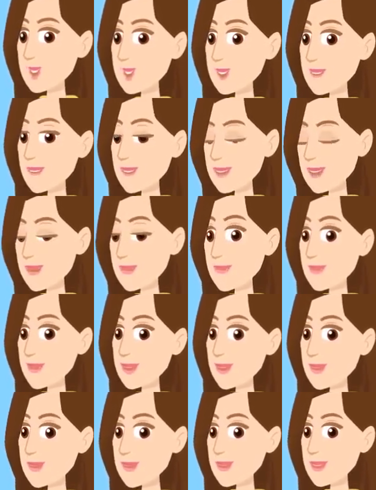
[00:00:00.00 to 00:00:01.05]
tundra and
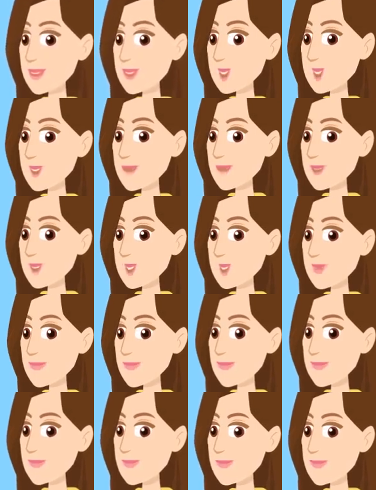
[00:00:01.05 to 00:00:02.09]
glaciers, which
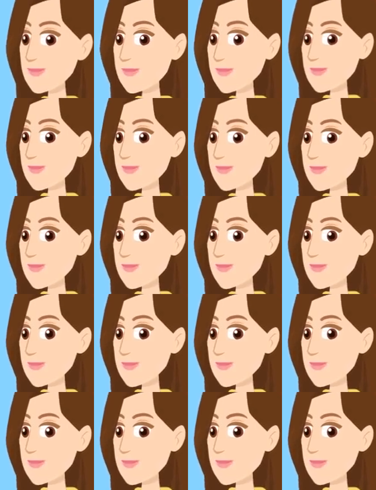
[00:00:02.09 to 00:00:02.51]
provide a unique